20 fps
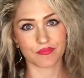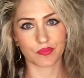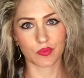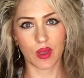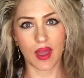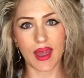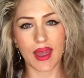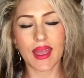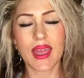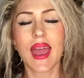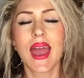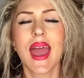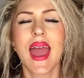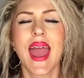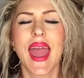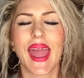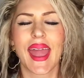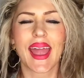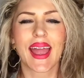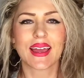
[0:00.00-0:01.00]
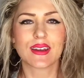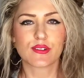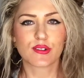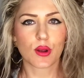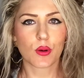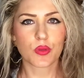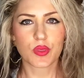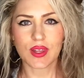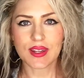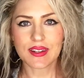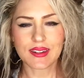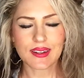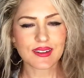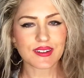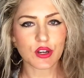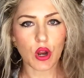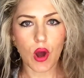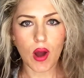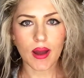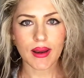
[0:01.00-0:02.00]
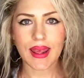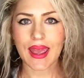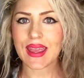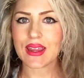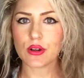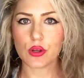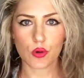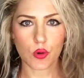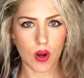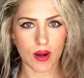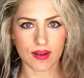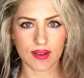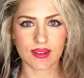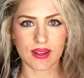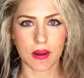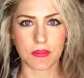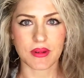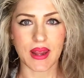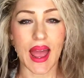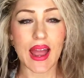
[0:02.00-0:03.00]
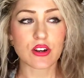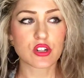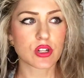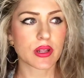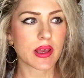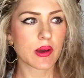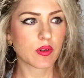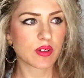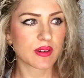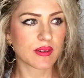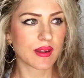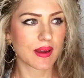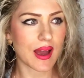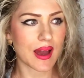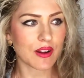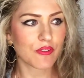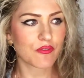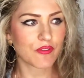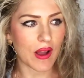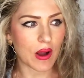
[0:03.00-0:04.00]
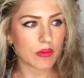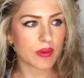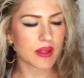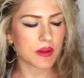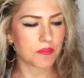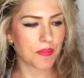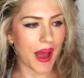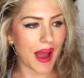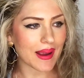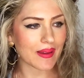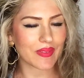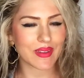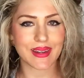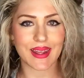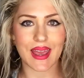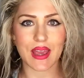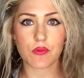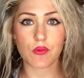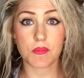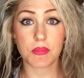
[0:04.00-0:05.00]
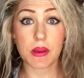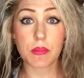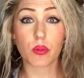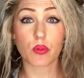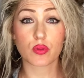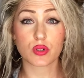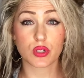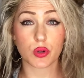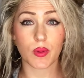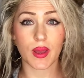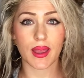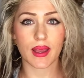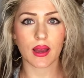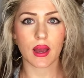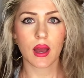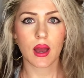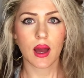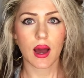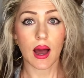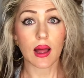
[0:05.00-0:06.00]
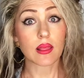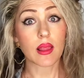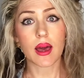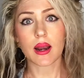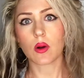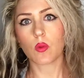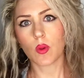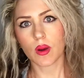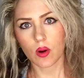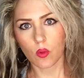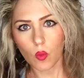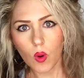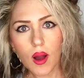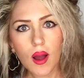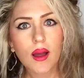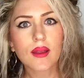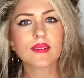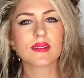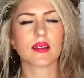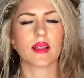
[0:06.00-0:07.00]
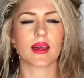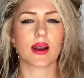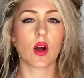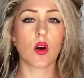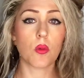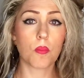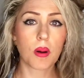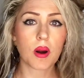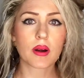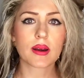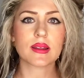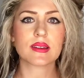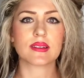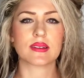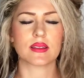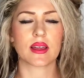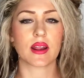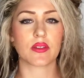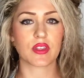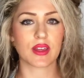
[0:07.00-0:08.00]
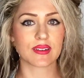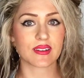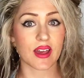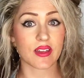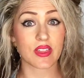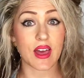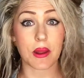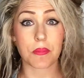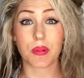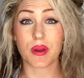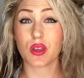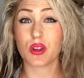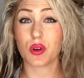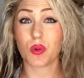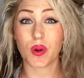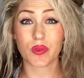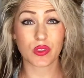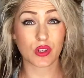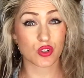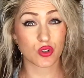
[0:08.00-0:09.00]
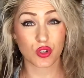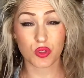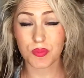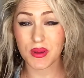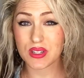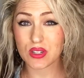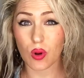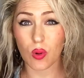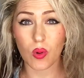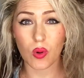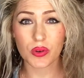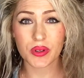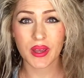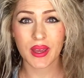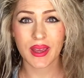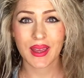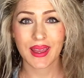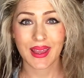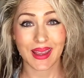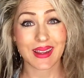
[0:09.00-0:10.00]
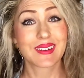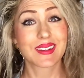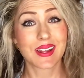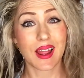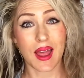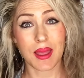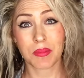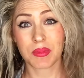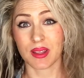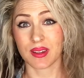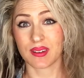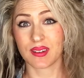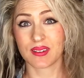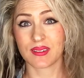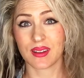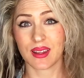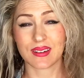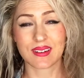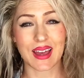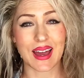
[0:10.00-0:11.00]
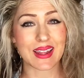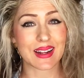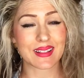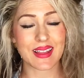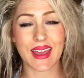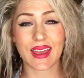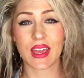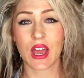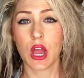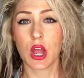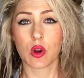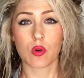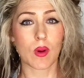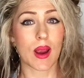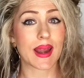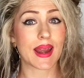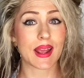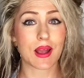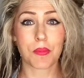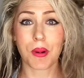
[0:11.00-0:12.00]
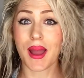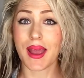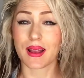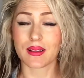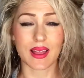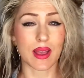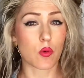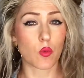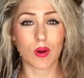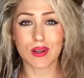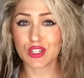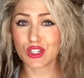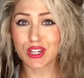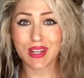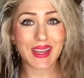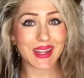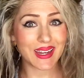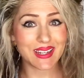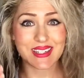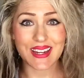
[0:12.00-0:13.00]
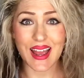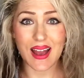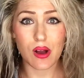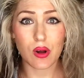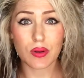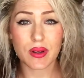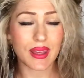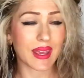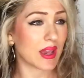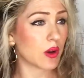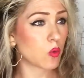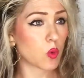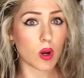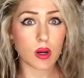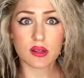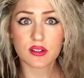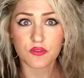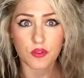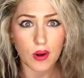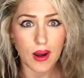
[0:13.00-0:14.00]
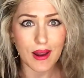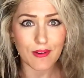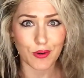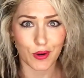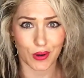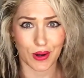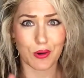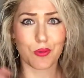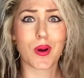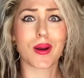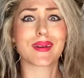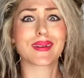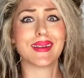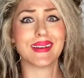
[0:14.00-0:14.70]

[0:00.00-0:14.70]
Okay. And so this is not a new concept. Actually, it was kind of founded back in the day when people were doing a lot of one-on-ones, a lot of home parties, and a lot of things like that. But you know what? The truth be told, it's timeless. It's kind of like riding a bike. Like once you get it down, it works forever. It works